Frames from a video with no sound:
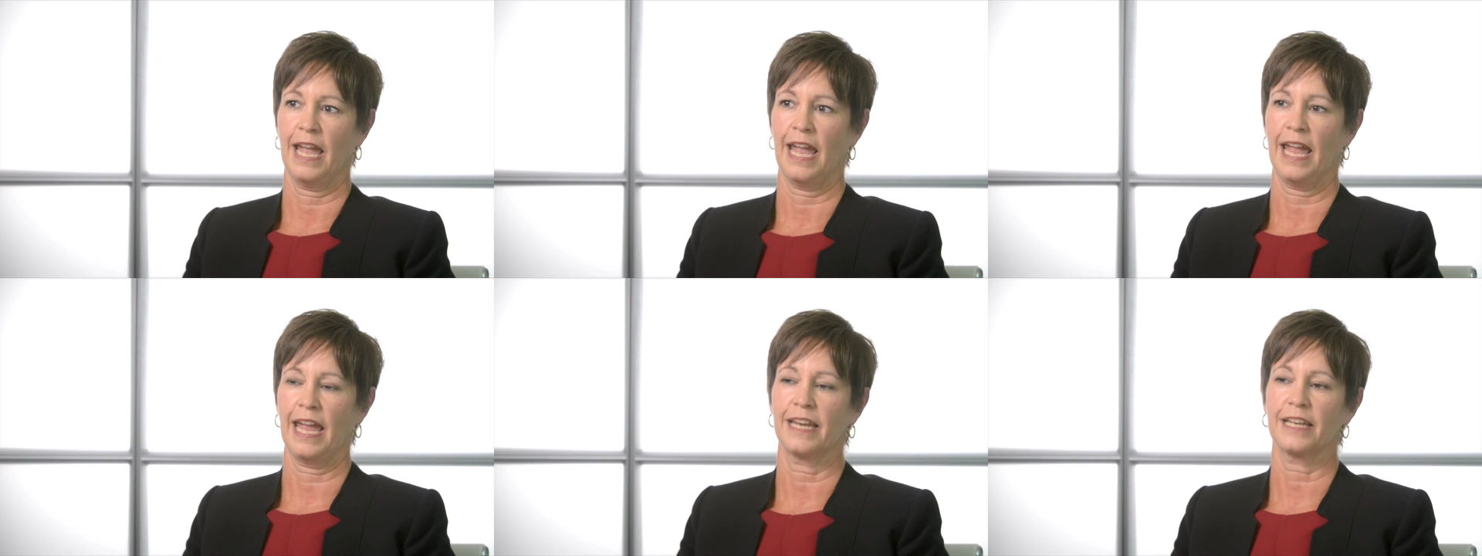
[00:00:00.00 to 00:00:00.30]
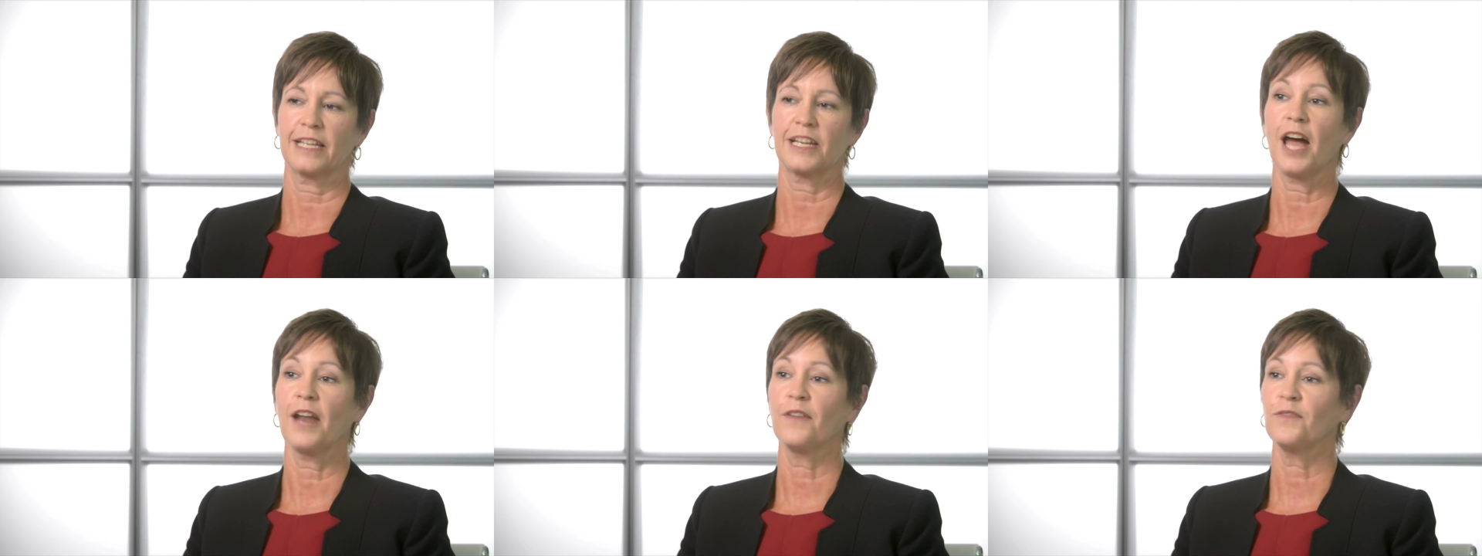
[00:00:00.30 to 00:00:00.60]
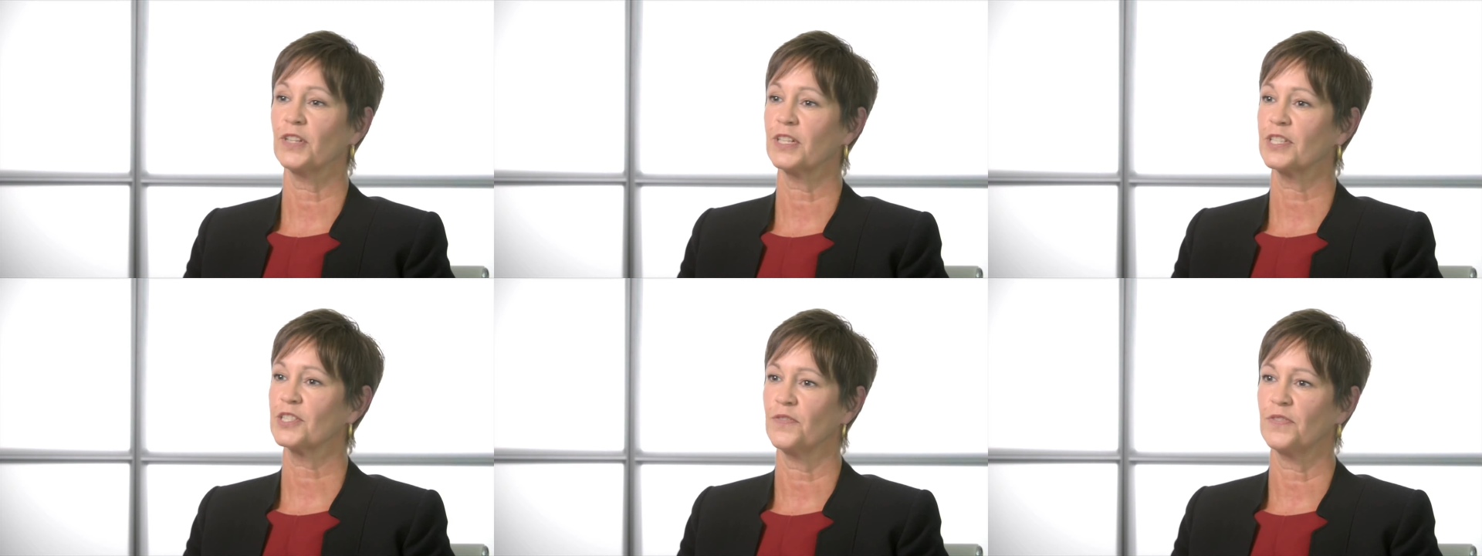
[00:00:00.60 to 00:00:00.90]
and
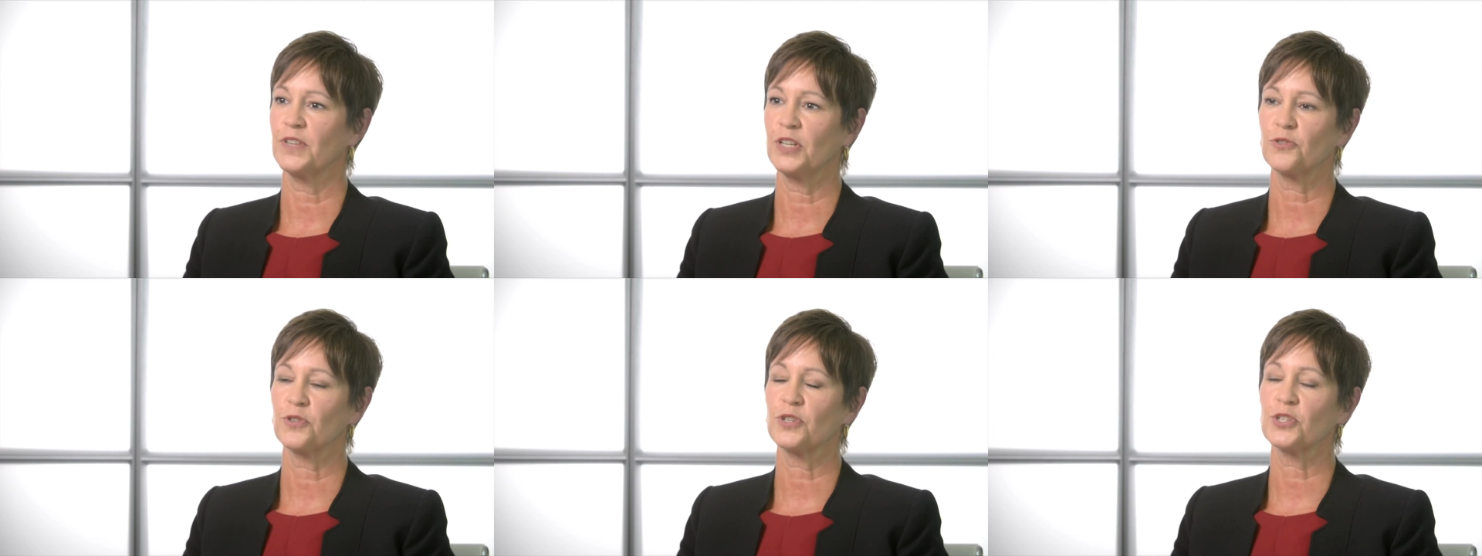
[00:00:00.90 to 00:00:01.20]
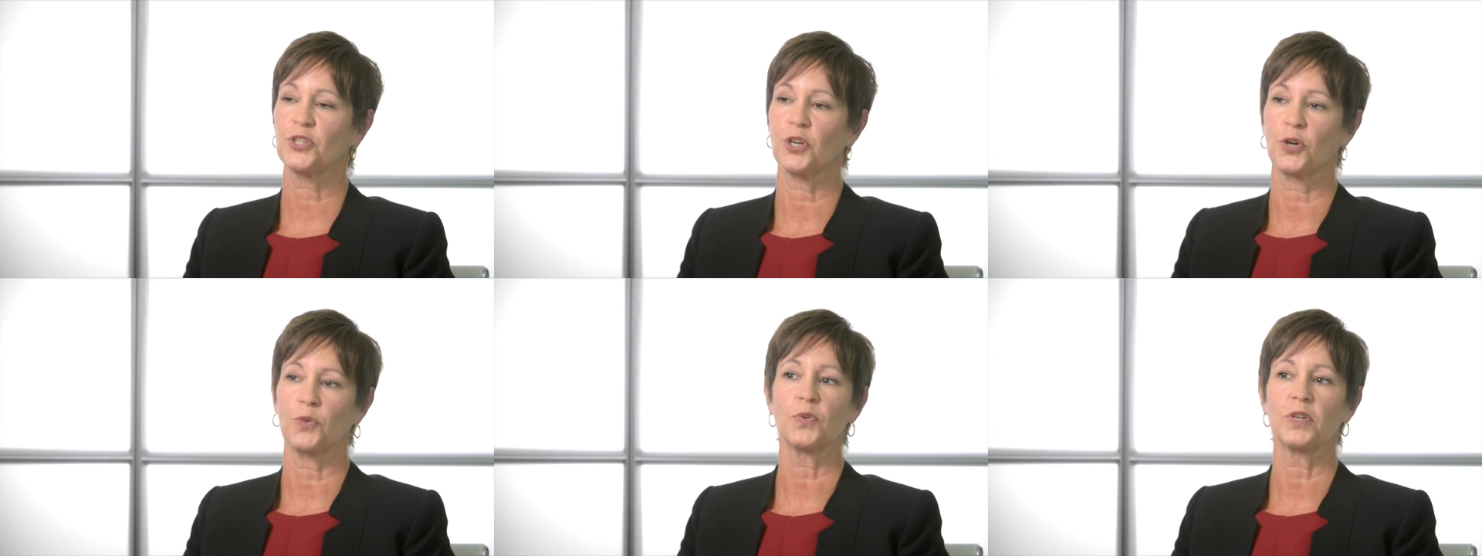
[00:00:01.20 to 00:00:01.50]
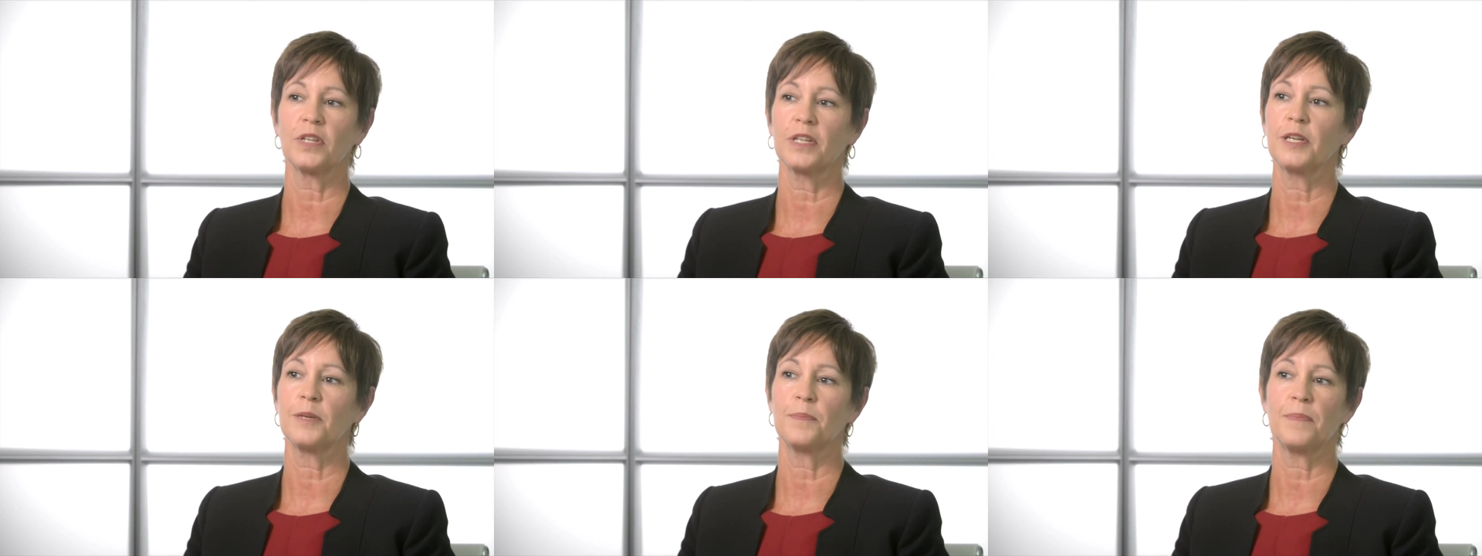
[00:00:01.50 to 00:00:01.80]
conflicts of interest are
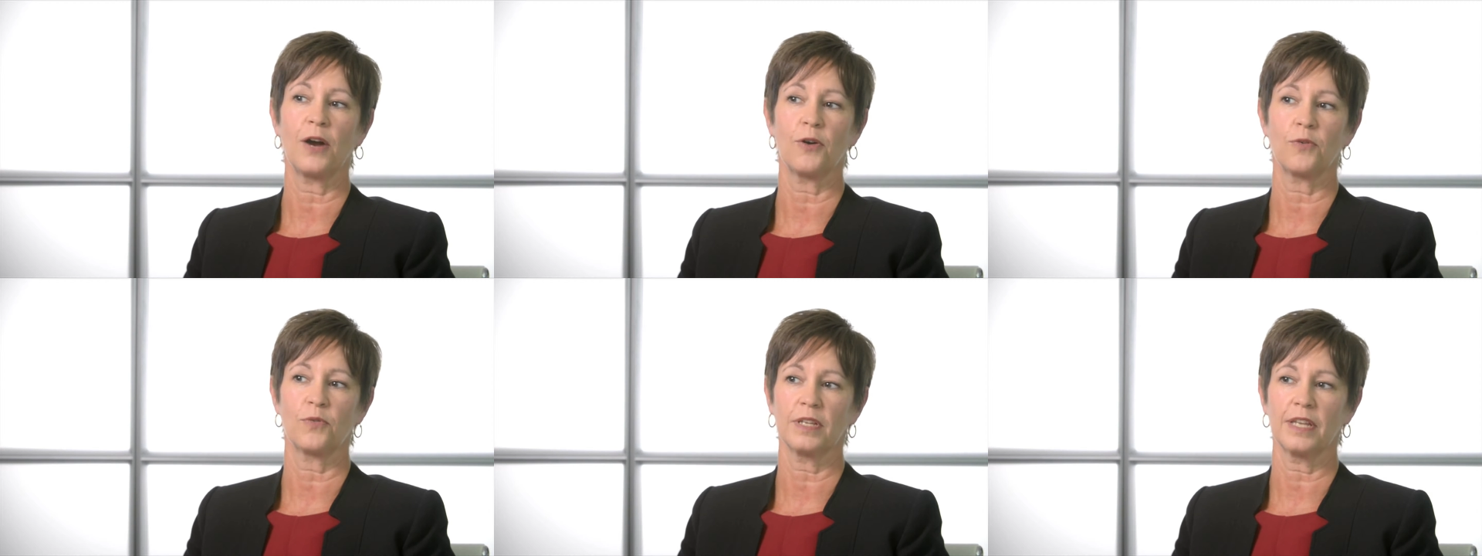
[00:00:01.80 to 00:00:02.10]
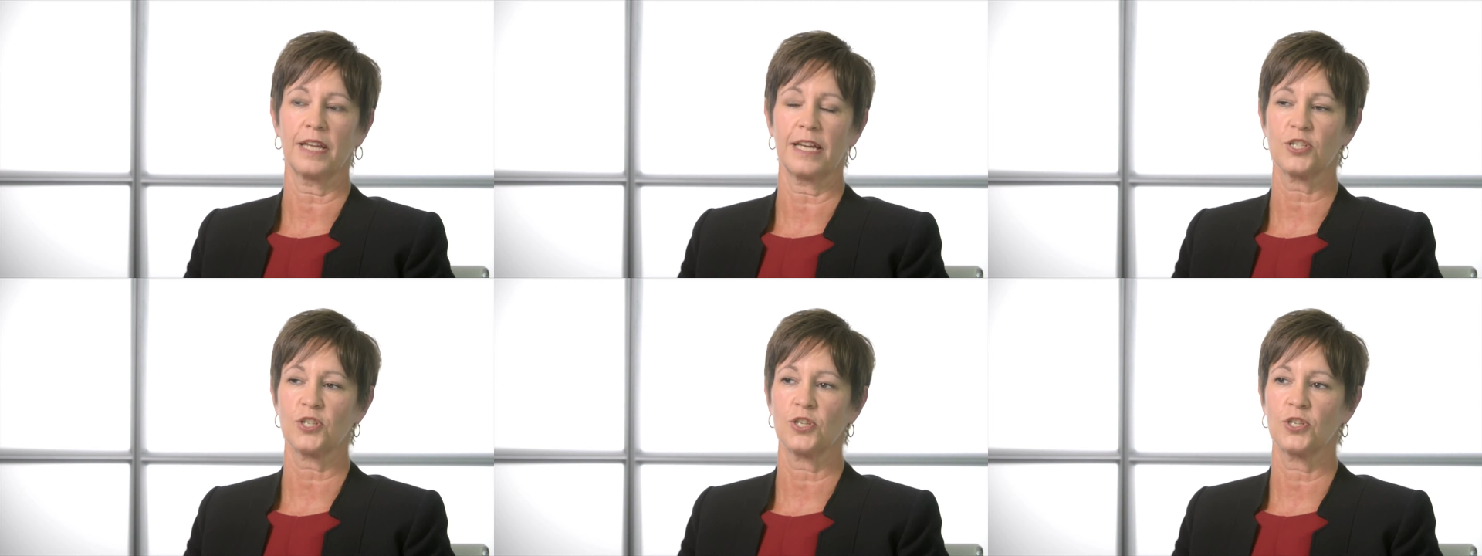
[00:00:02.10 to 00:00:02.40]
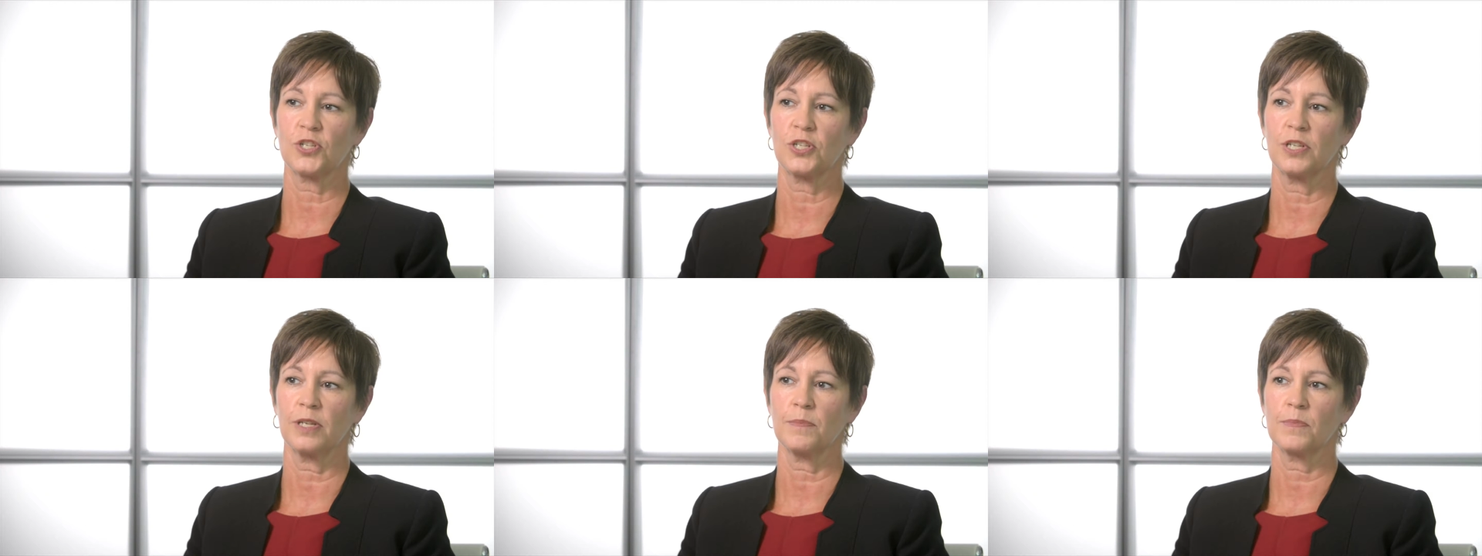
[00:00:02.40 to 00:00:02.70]
really about
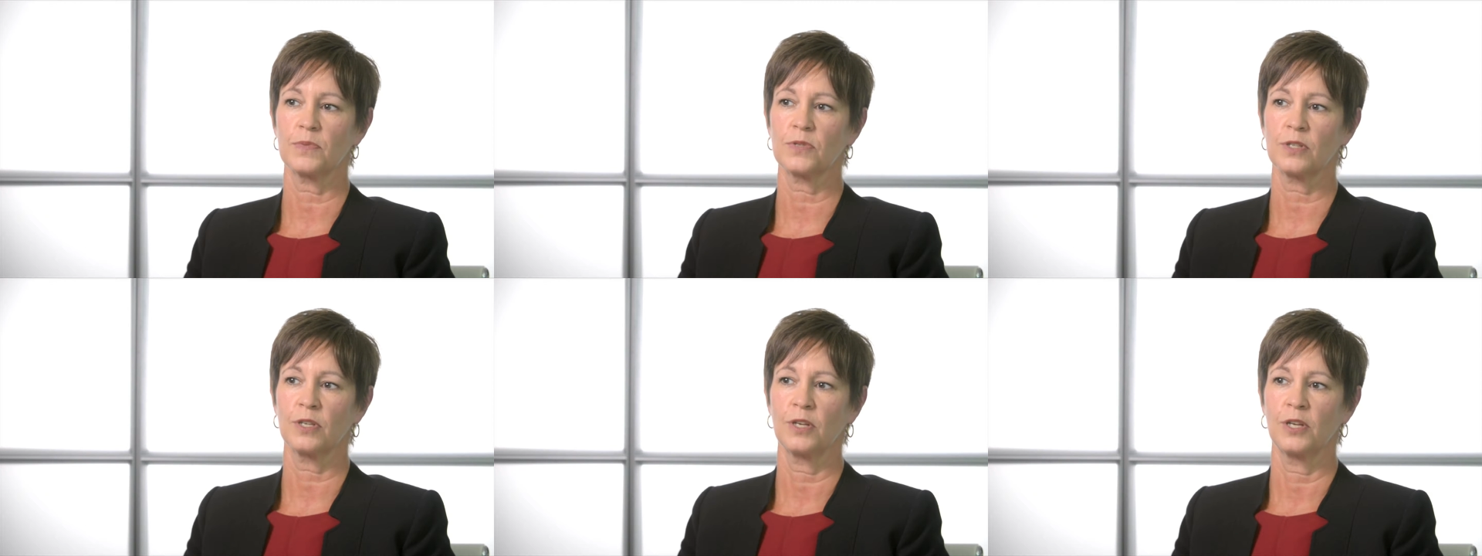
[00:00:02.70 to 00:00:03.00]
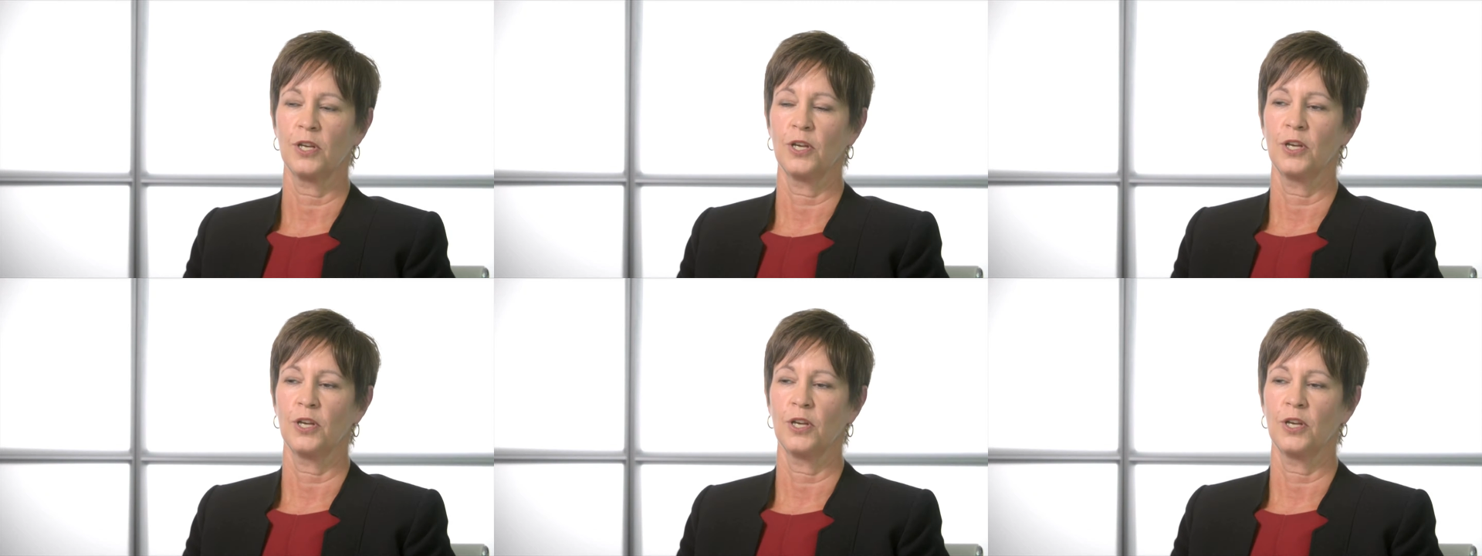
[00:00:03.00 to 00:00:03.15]
relationships.